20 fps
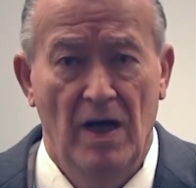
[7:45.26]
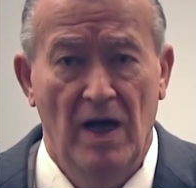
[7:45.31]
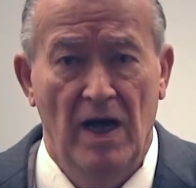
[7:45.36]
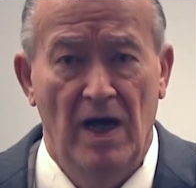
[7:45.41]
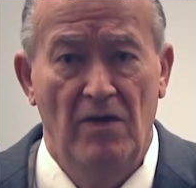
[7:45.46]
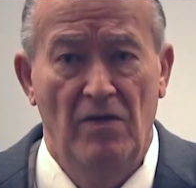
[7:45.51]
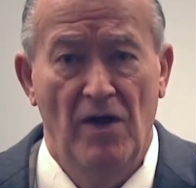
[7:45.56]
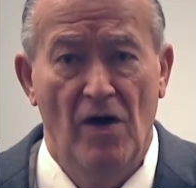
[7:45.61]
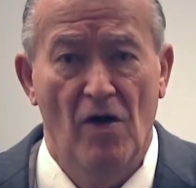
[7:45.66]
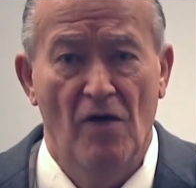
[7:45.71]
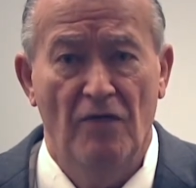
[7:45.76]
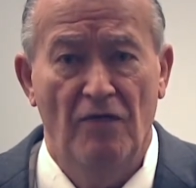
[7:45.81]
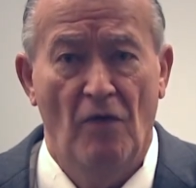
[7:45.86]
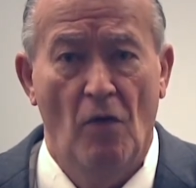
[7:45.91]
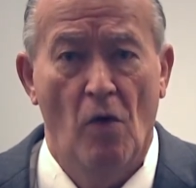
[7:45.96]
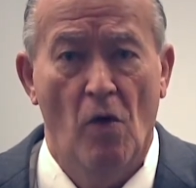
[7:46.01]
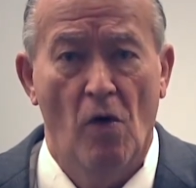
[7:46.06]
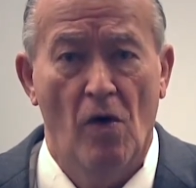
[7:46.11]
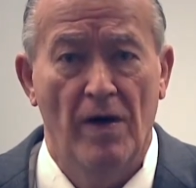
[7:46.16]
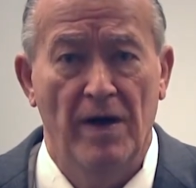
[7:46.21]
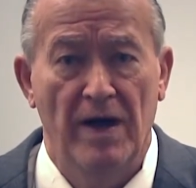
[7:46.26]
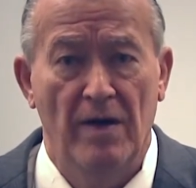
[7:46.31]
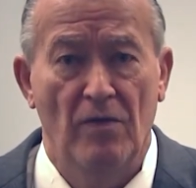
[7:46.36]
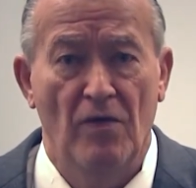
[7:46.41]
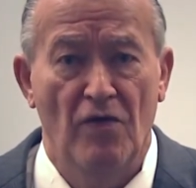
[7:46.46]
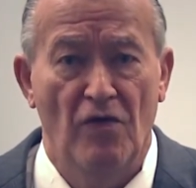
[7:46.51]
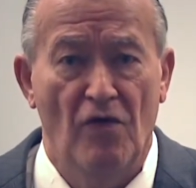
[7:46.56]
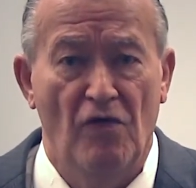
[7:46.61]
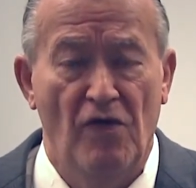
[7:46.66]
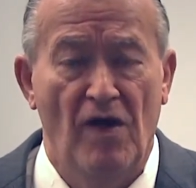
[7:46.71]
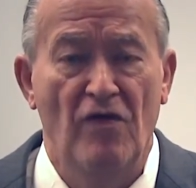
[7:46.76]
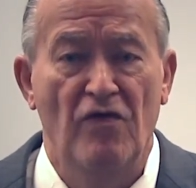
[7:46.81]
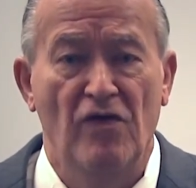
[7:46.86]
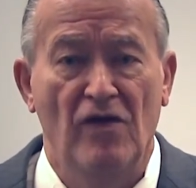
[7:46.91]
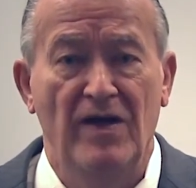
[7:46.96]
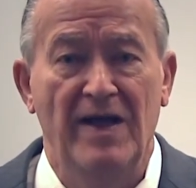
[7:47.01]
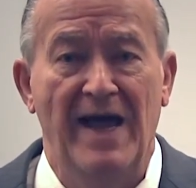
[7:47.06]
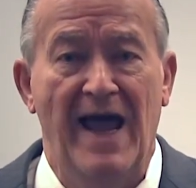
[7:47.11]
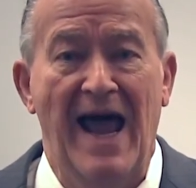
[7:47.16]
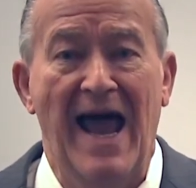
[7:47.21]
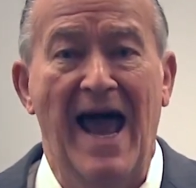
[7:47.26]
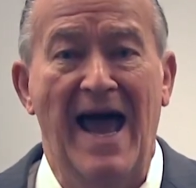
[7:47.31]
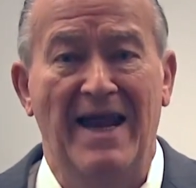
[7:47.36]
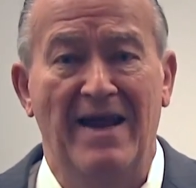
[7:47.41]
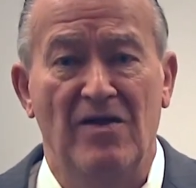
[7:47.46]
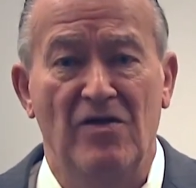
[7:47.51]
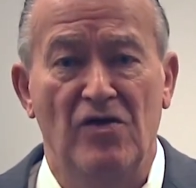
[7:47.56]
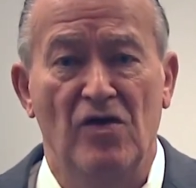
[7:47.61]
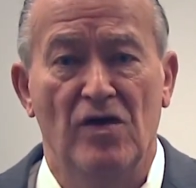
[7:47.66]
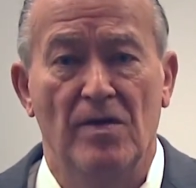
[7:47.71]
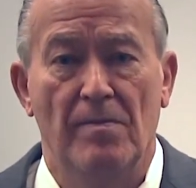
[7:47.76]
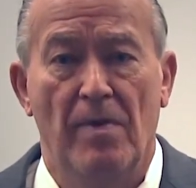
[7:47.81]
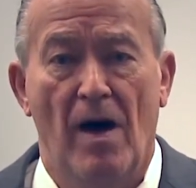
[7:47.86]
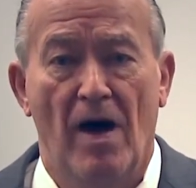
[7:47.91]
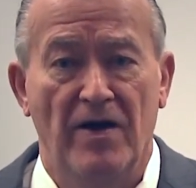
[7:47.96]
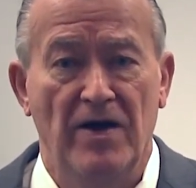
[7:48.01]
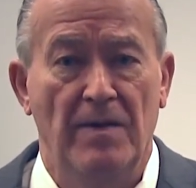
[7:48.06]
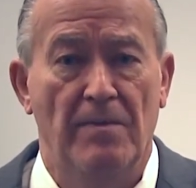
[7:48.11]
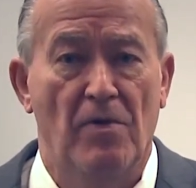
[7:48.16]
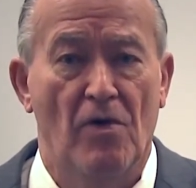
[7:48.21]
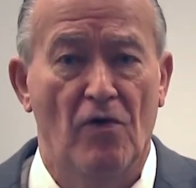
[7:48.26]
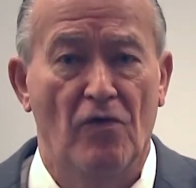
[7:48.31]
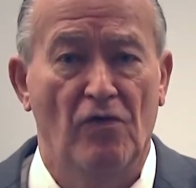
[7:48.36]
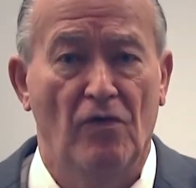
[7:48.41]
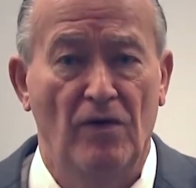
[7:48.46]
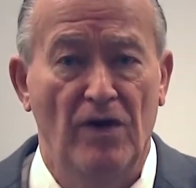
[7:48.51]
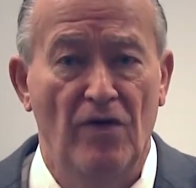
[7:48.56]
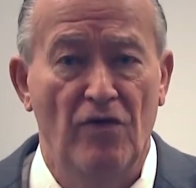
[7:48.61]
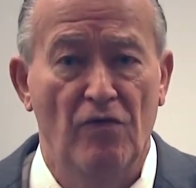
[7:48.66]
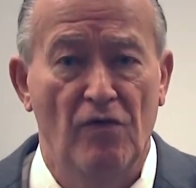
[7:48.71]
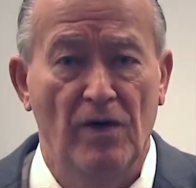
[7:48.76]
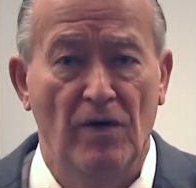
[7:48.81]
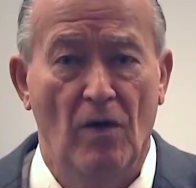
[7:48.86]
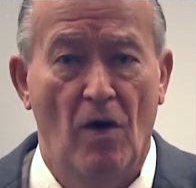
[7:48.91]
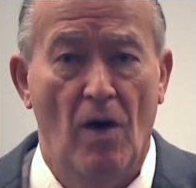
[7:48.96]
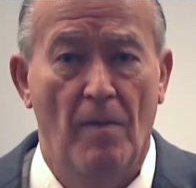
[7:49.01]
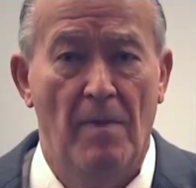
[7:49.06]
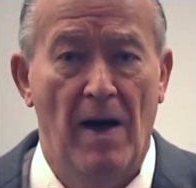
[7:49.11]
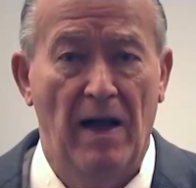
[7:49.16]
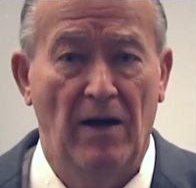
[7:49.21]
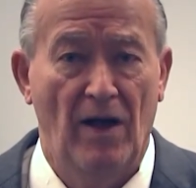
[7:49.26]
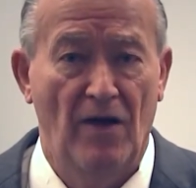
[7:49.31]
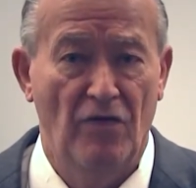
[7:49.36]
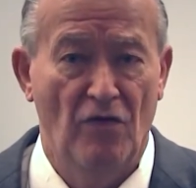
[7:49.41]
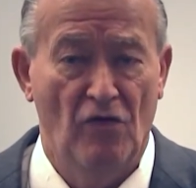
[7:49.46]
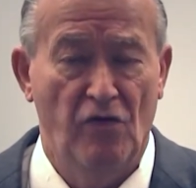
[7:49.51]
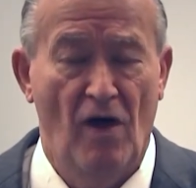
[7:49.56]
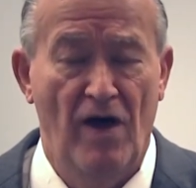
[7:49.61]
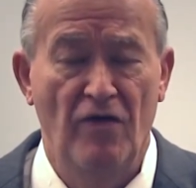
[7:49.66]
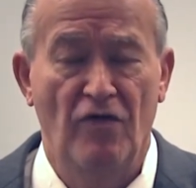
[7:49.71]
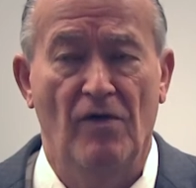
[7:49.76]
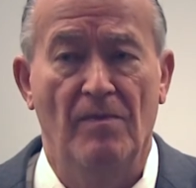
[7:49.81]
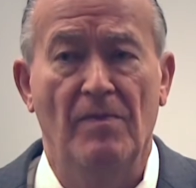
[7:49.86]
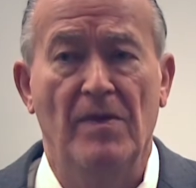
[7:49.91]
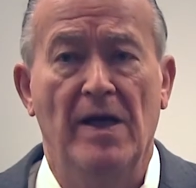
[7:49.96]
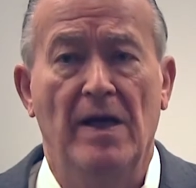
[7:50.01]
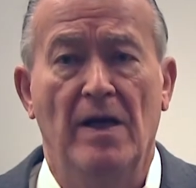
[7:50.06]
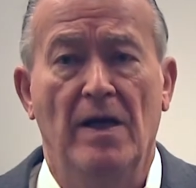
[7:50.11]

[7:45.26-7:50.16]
and therefore it was essentially added to the body of personal injury law by legislation.